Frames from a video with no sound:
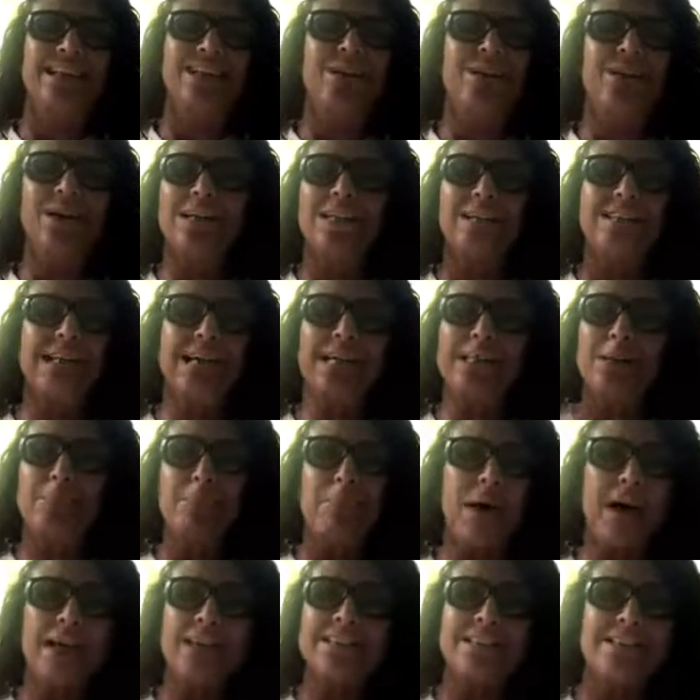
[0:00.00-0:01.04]
You understand? The
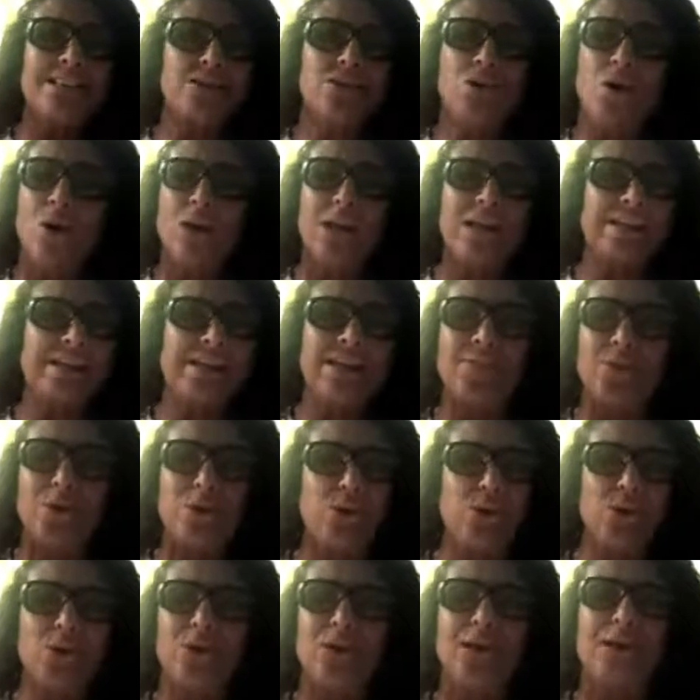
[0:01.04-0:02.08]
past is gone, it's never
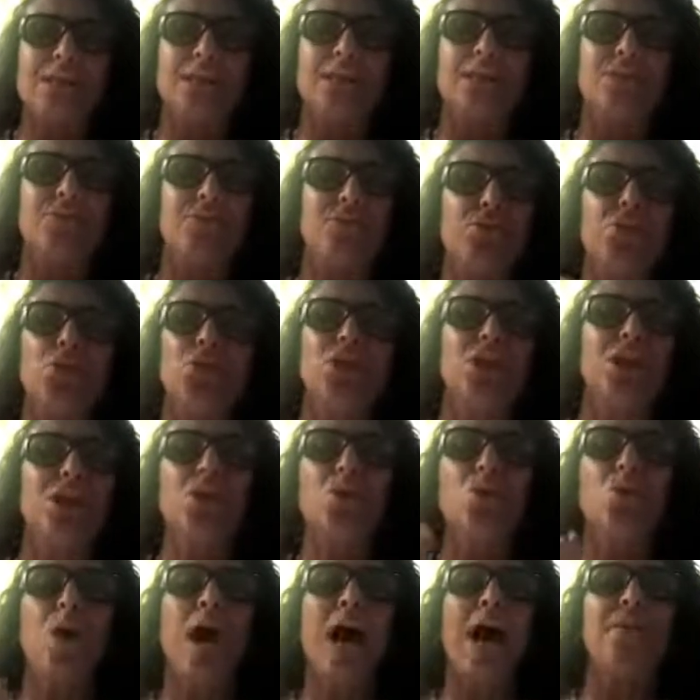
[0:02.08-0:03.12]
going to return. Future,
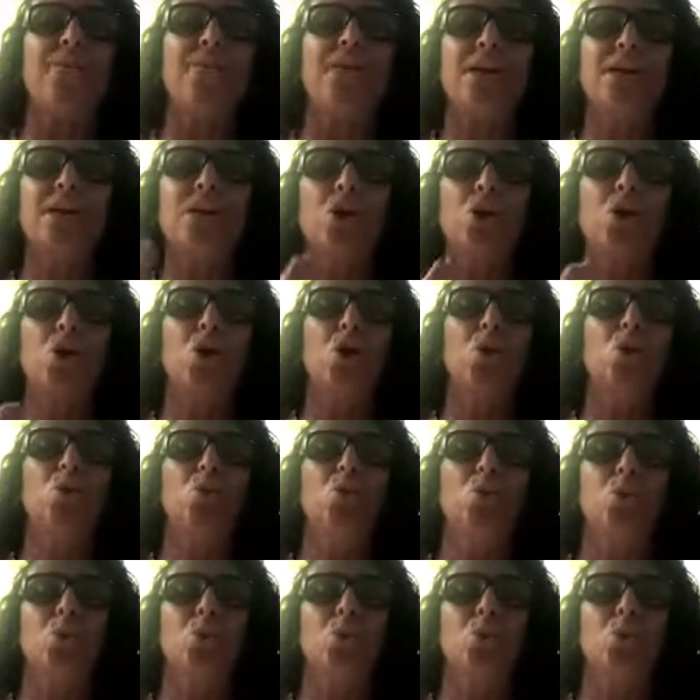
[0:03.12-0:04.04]
you haven't a clue.